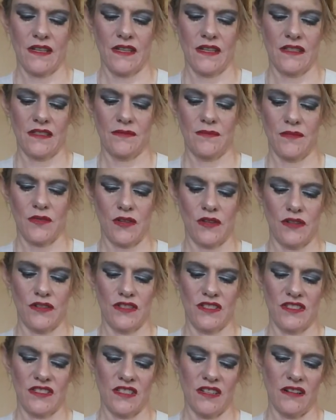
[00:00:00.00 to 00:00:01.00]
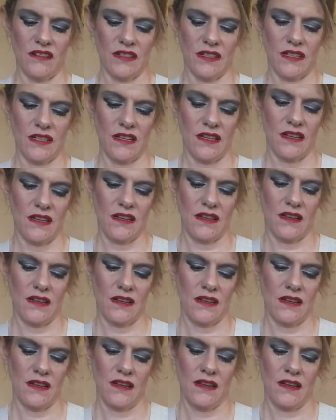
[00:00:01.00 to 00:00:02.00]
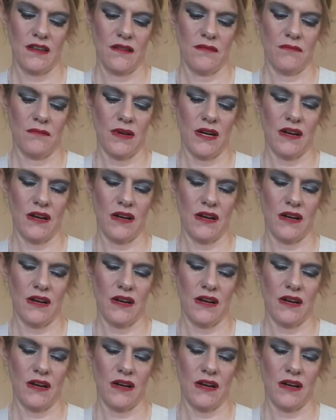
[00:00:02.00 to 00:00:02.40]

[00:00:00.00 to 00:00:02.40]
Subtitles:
It's a good solid pot